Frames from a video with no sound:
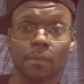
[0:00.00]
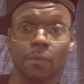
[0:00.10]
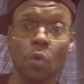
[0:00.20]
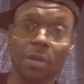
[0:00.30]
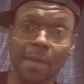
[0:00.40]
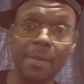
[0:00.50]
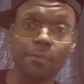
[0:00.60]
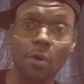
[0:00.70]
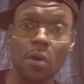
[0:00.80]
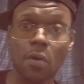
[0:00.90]
Don't get me
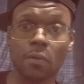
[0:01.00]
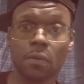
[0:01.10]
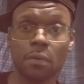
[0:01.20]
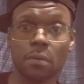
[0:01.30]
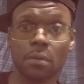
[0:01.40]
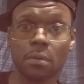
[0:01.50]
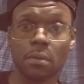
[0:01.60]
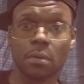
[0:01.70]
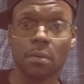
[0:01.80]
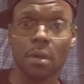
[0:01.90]
wrong.
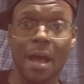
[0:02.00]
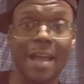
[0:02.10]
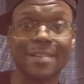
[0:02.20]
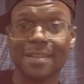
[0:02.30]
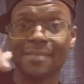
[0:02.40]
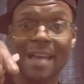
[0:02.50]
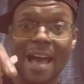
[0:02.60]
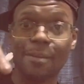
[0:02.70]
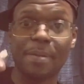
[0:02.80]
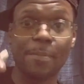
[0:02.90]
There's a
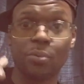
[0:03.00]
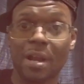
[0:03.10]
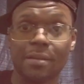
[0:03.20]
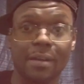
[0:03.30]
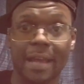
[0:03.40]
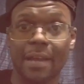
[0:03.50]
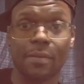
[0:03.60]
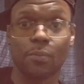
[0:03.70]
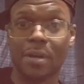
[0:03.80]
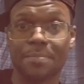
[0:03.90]
lot of people that look
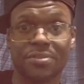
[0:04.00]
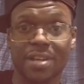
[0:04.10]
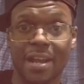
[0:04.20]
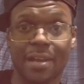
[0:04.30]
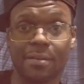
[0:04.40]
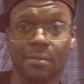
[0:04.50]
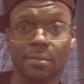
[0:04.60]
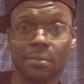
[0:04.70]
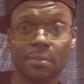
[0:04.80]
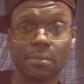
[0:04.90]
at what I'm saying
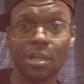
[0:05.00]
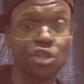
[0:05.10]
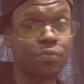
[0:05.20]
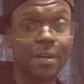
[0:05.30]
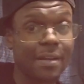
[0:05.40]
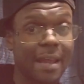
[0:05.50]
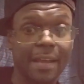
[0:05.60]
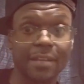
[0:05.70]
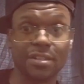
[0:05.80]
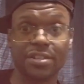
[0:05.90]
and treat it like
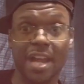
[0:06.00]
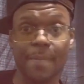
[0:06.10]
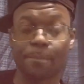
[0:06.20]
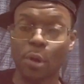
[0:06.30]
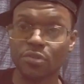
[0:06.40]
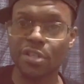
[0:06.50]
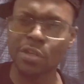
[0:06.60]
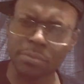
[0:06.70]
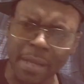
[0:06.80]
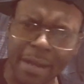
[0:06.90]
entertainment.
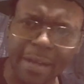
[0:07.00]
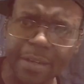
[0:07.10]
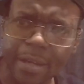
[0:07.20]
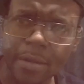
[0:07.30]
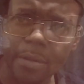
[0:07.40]
Personally, you think I care?